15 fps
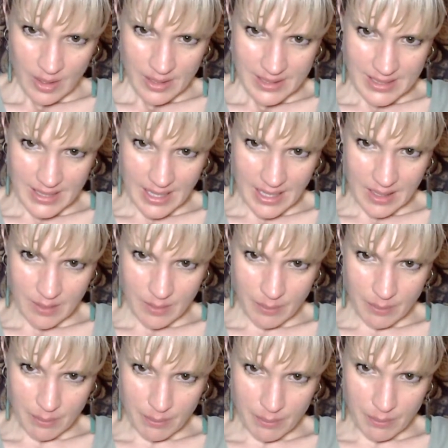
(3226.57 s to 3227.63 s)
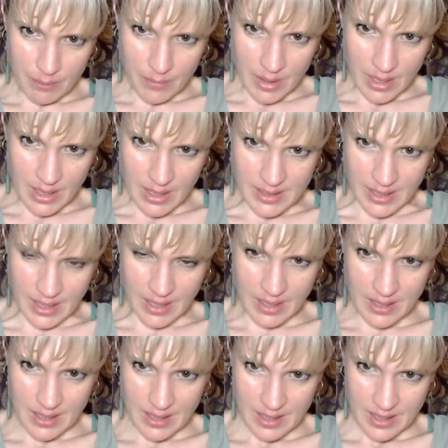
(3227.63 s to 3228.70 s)
Dan Murder.
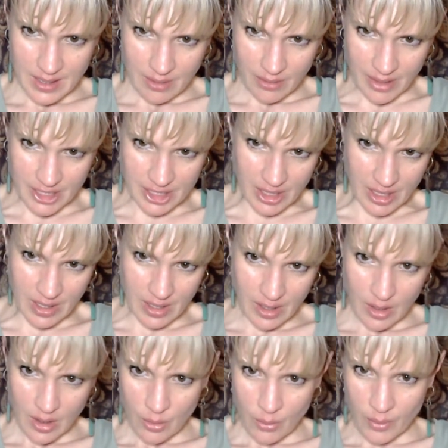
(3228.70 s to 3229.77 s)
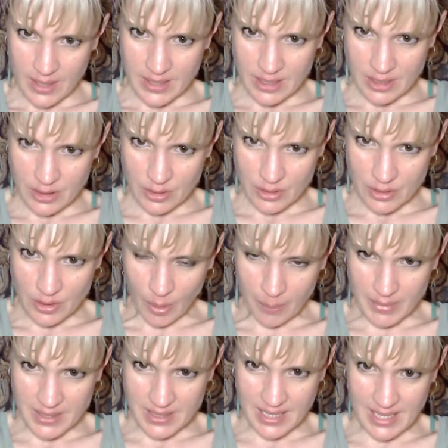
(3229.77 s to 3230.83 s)
Question: when did you stop
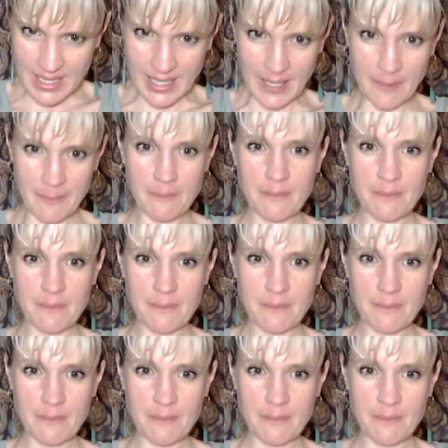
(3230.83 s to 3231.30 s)
seeking?